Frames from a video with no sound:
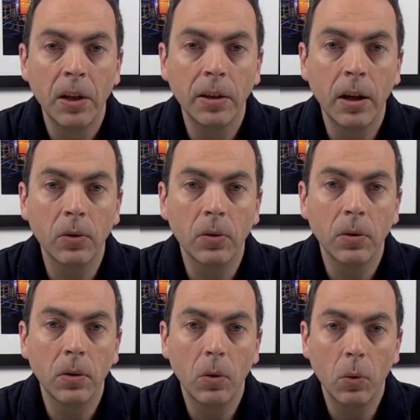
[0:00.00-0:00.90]
Now,
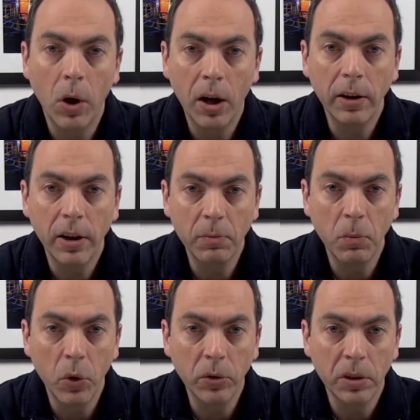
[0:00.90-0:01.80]
why I
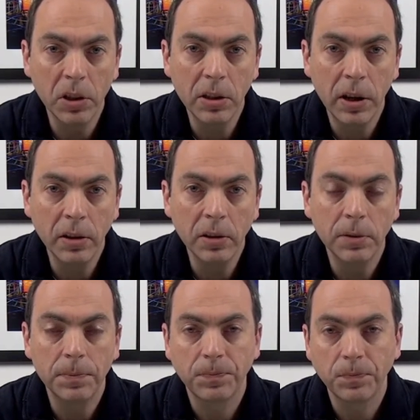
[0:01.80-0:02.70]
bought this lens?
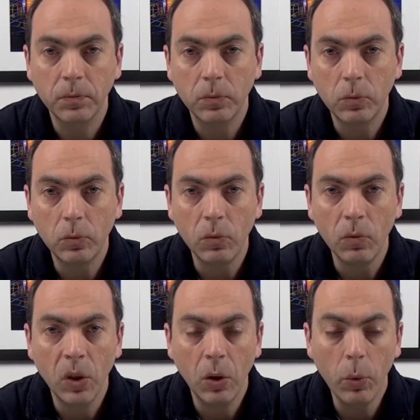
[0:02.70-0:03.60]

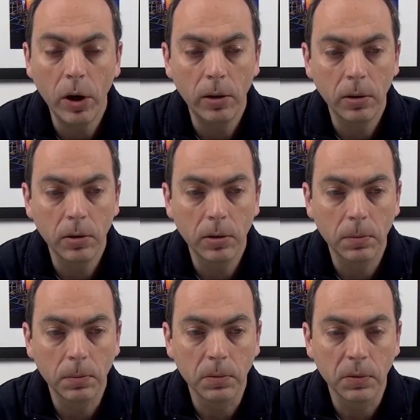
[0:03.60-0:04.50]
Well,
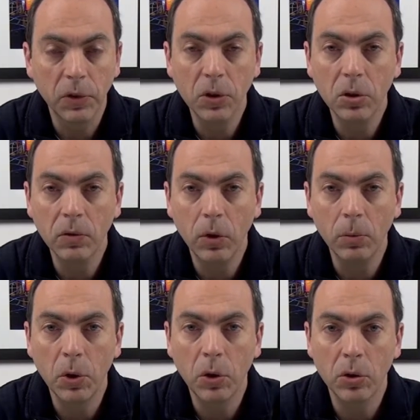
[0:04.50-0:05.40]
first of all,
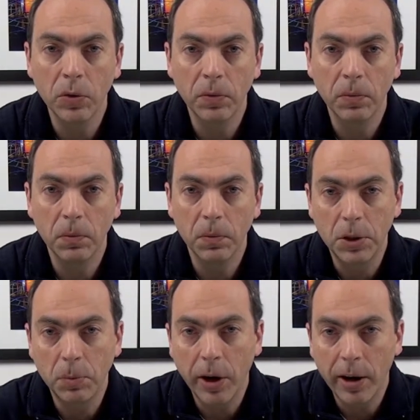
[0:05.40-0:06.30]
because of
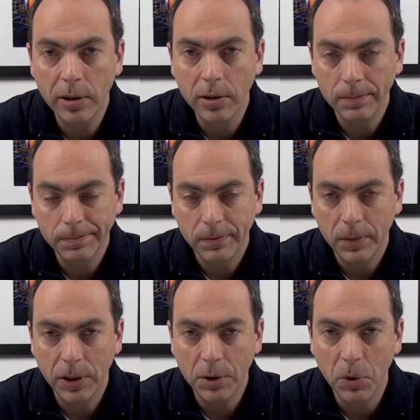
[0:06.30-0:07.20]
its price,
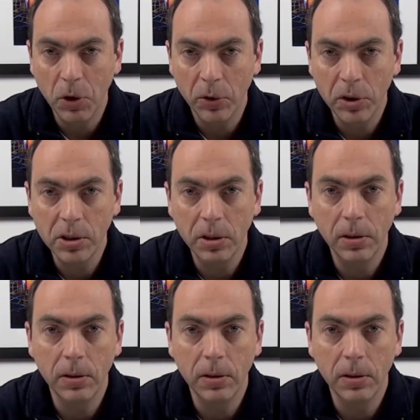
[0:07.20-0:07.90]
let's be honest.